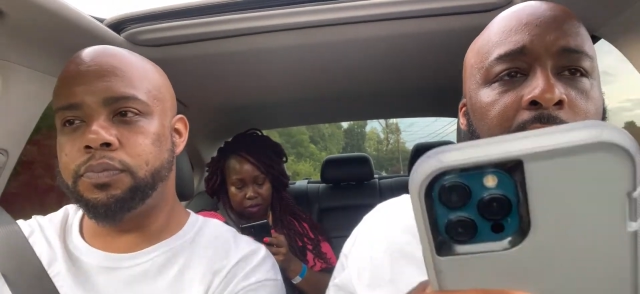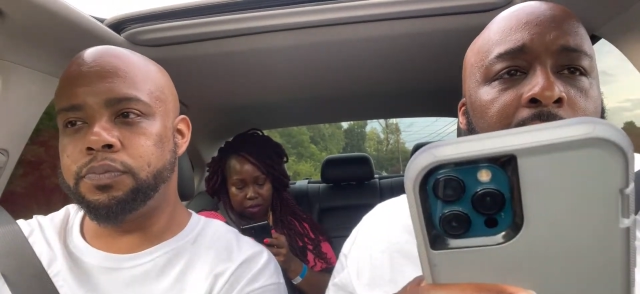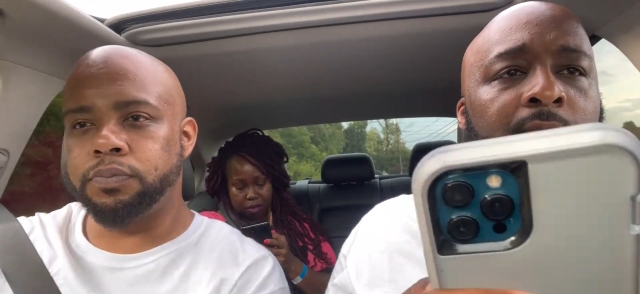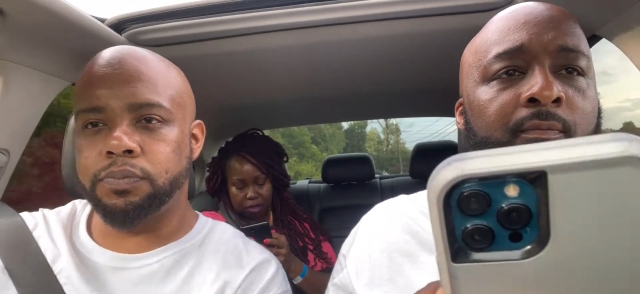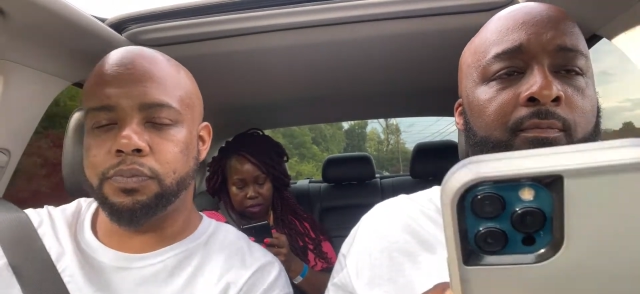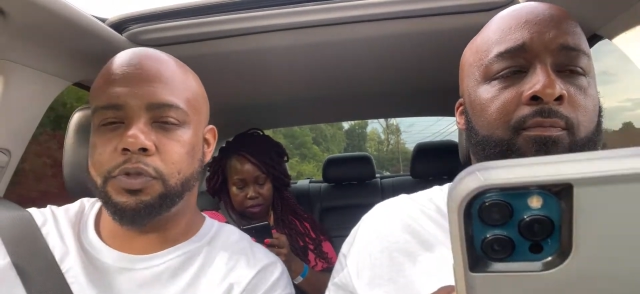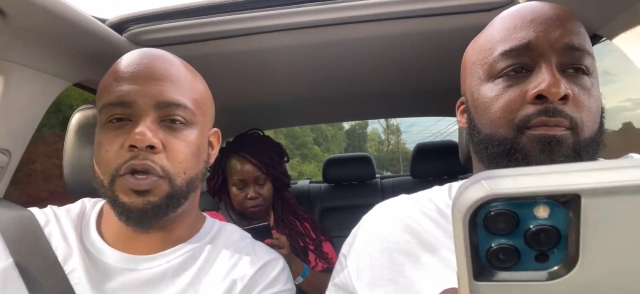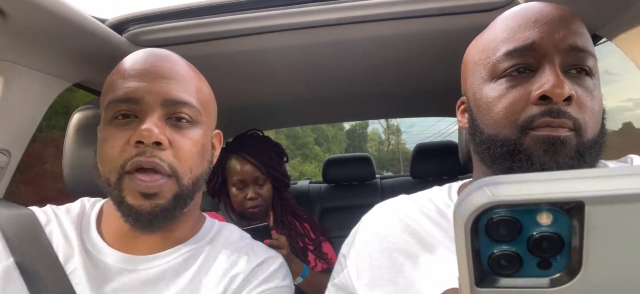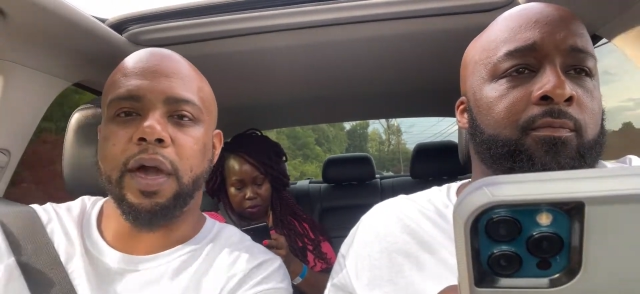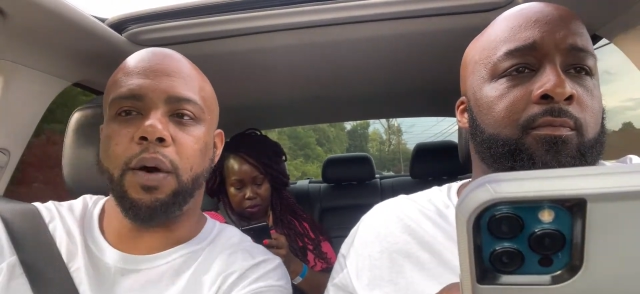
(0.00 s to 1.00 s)
Speaker 1: Okay.
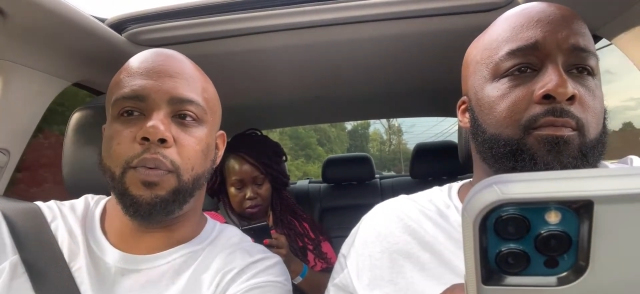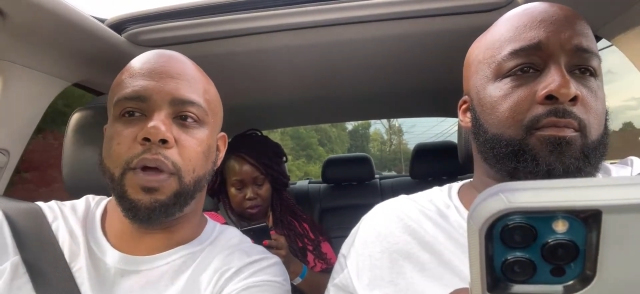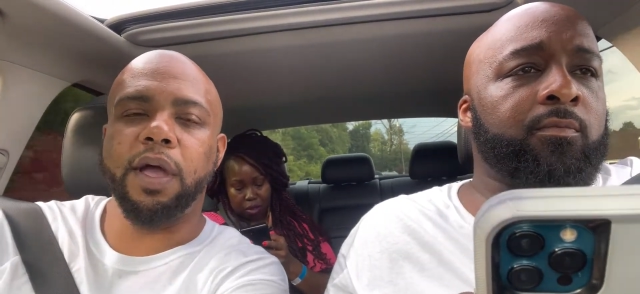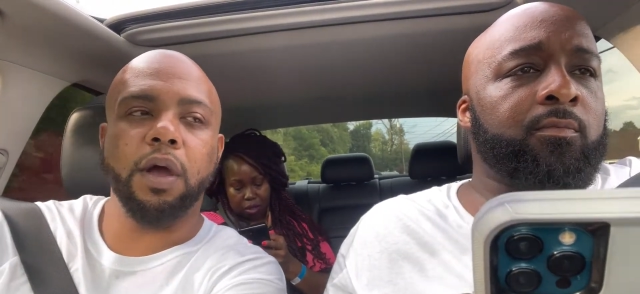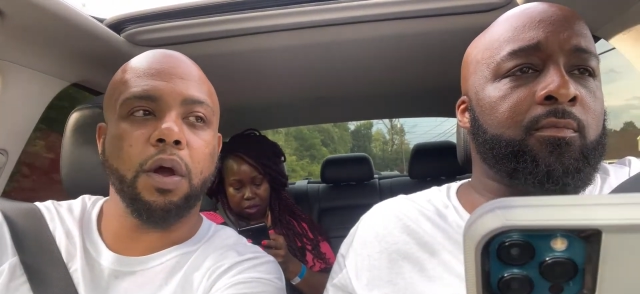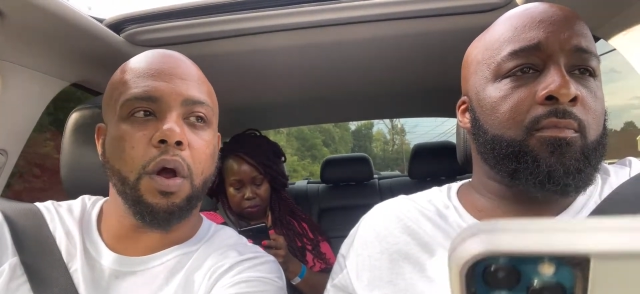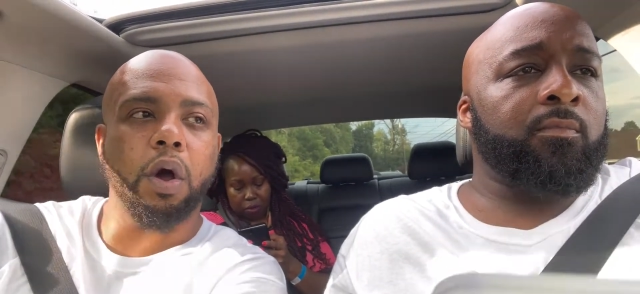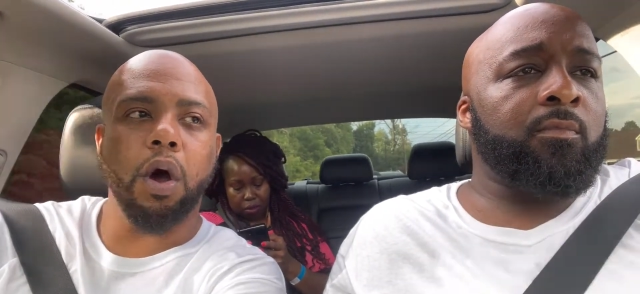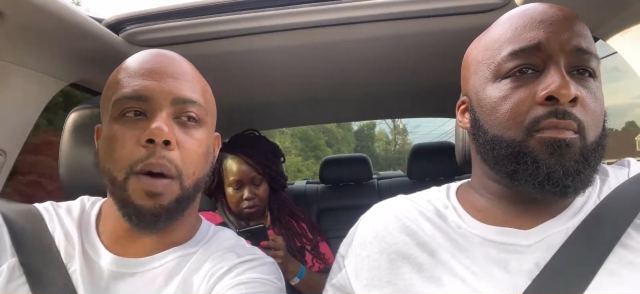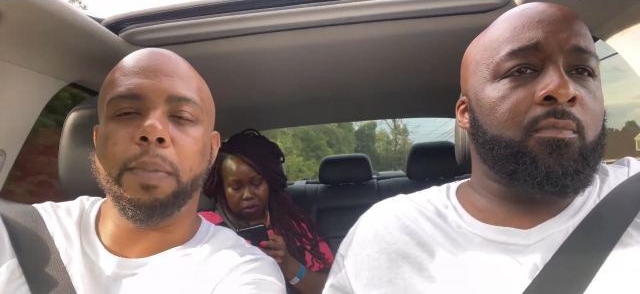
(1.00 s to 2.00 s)
So yeah, we're
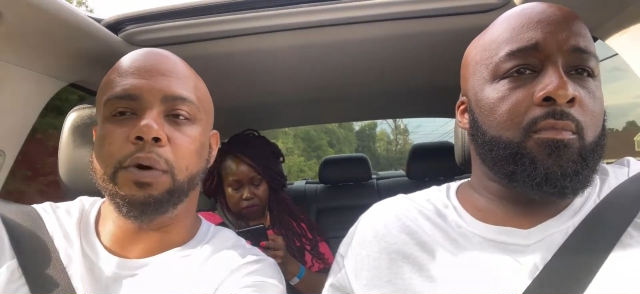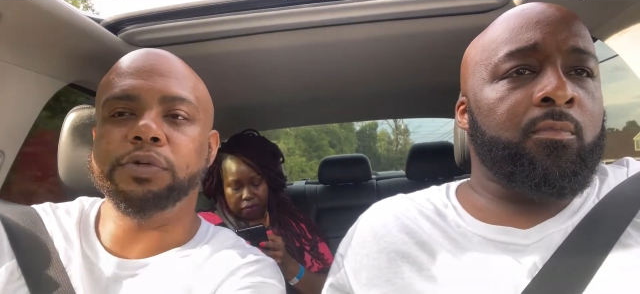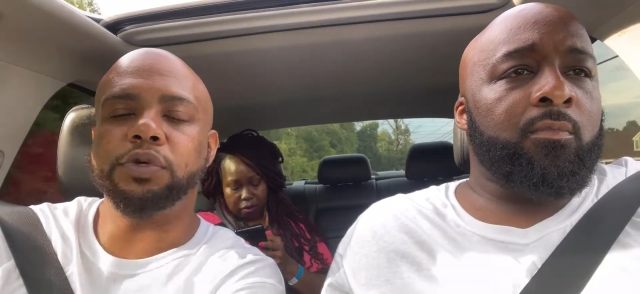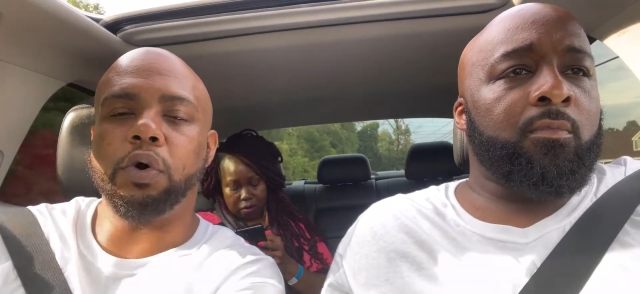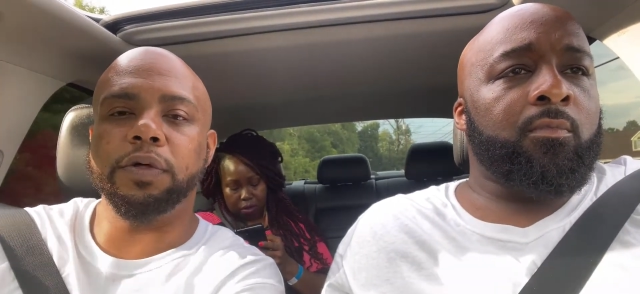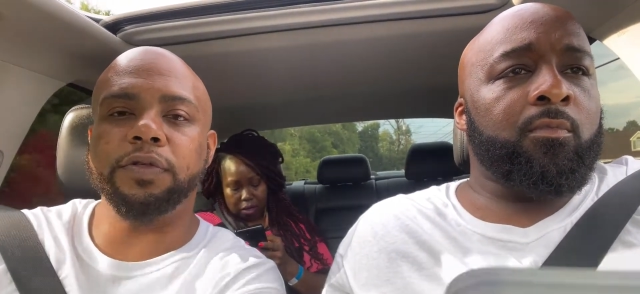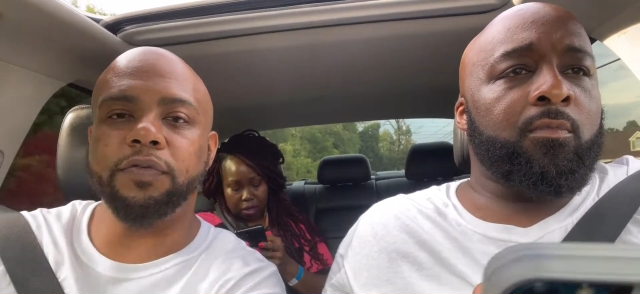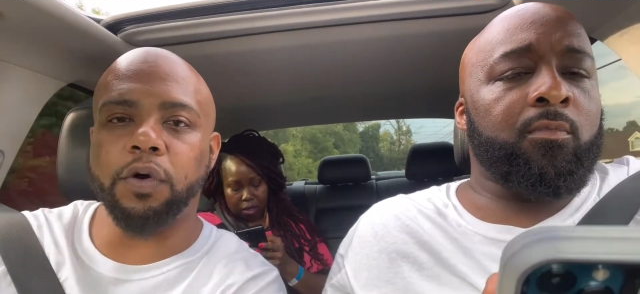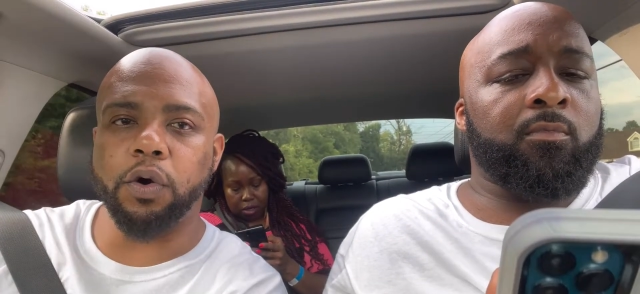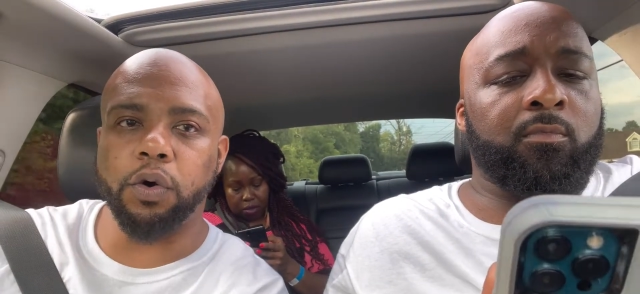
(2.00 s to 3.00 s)
almost on the
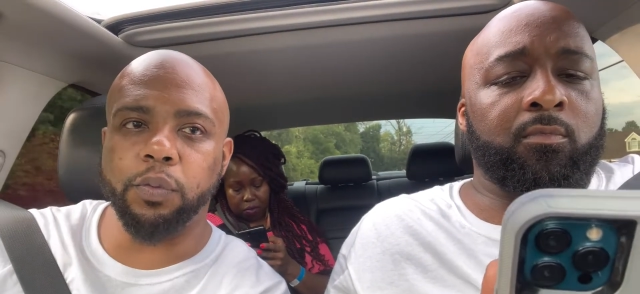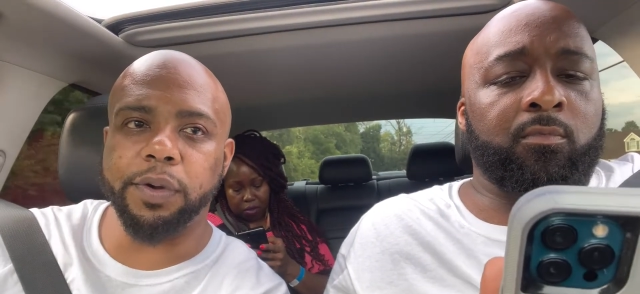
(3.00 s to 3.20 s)
road.